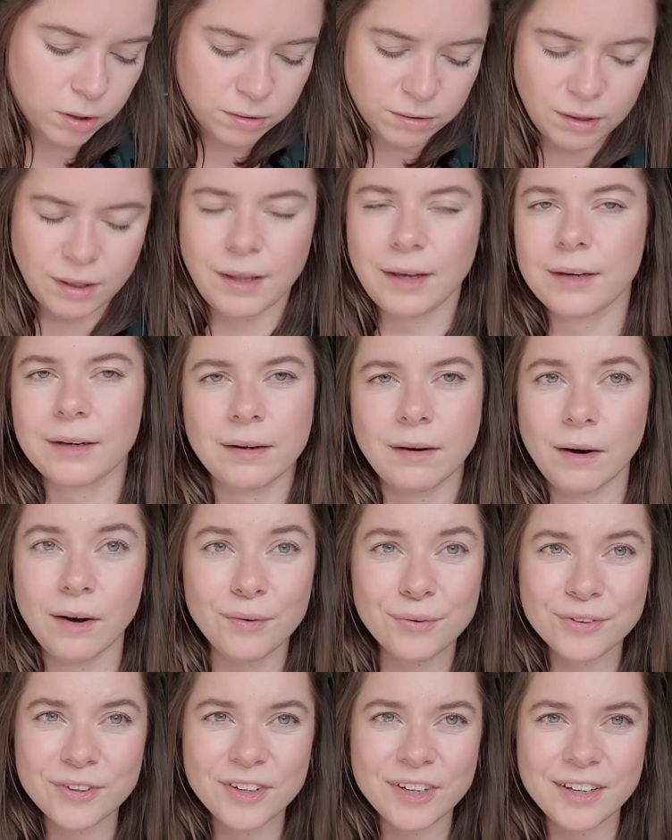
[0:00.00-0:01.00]
like
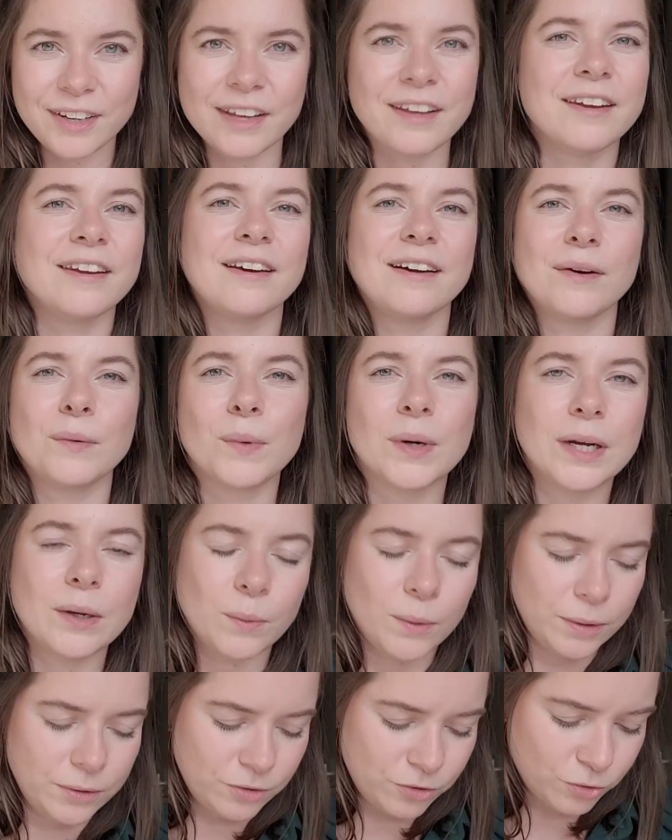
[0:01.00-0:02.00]
often, and I really
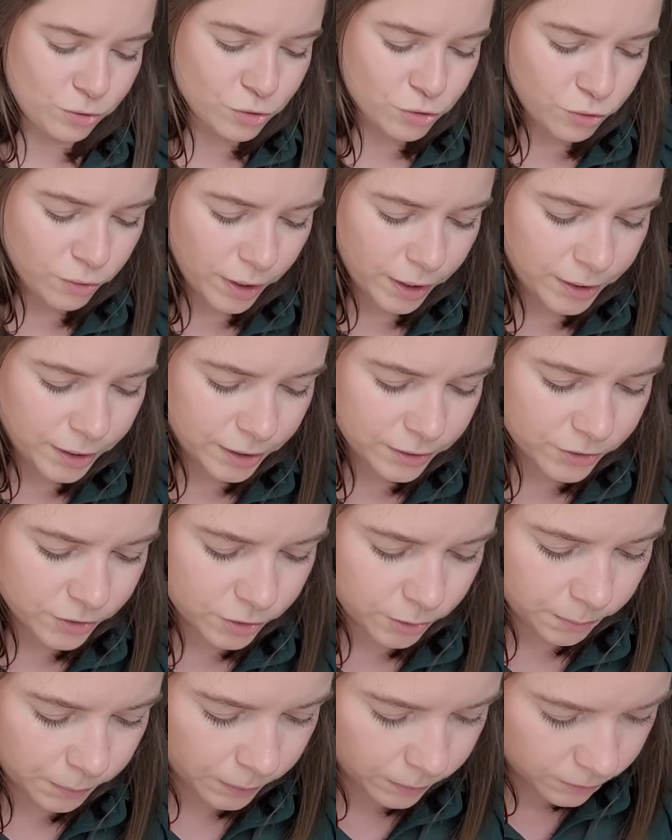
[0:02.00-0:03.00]
wanted to try that
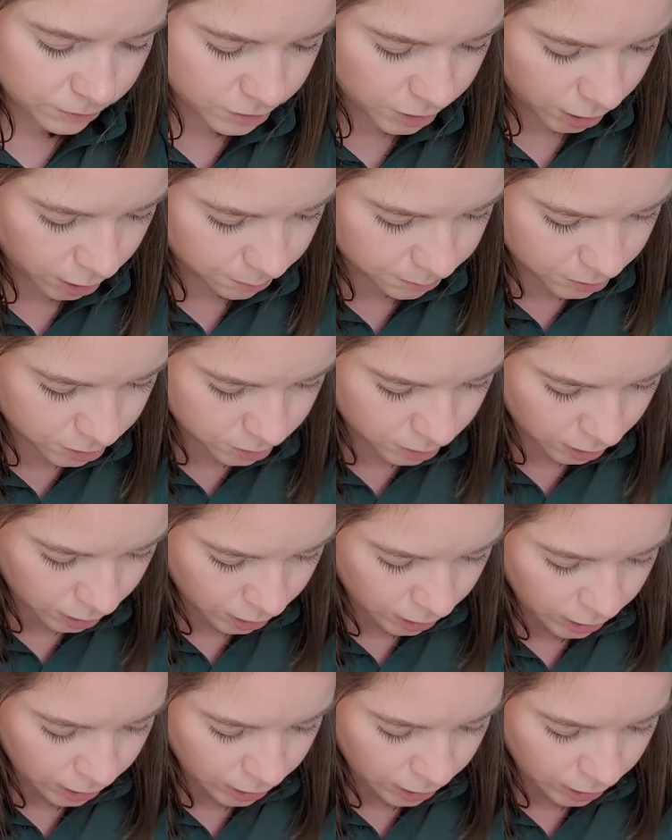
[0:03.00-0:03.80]
sometimes.